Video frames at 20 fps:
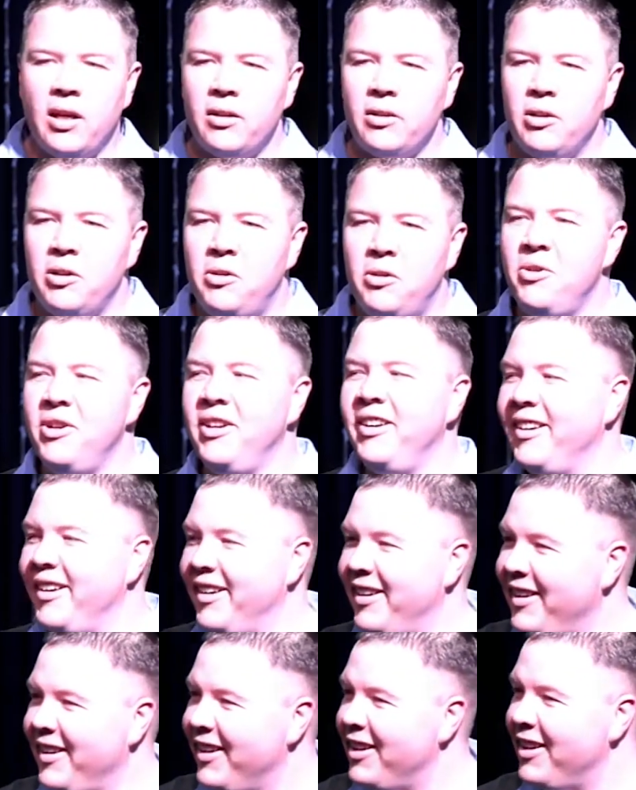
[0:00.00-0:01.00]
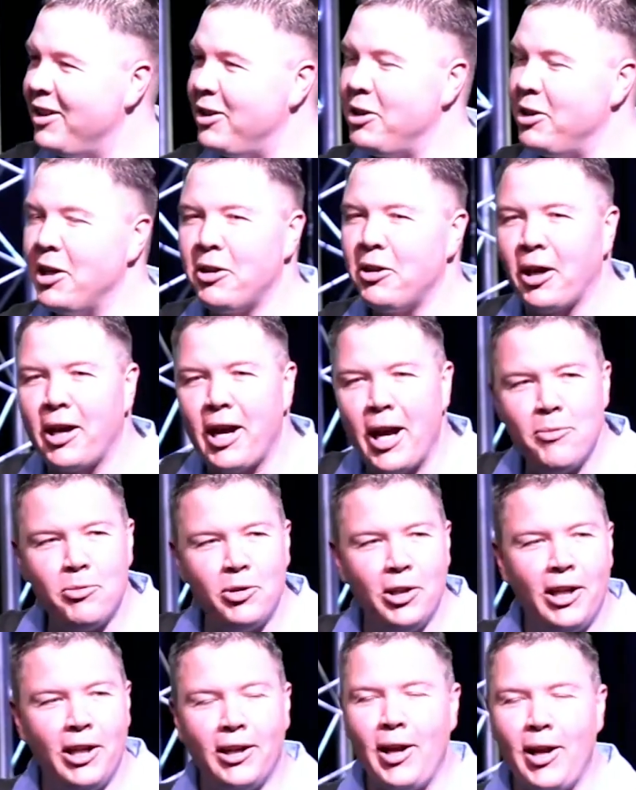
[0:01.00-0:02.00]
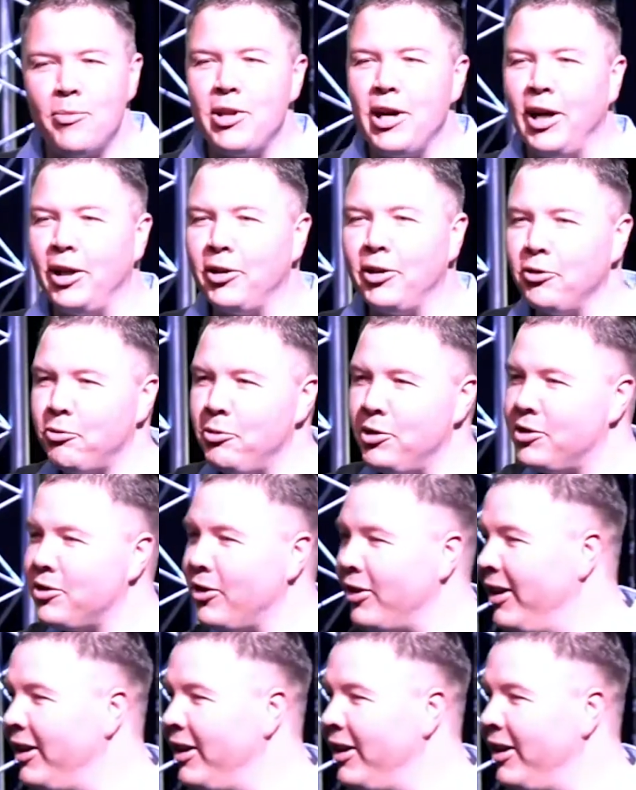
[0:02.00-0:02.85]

Yeah. The cape nearly climbed out of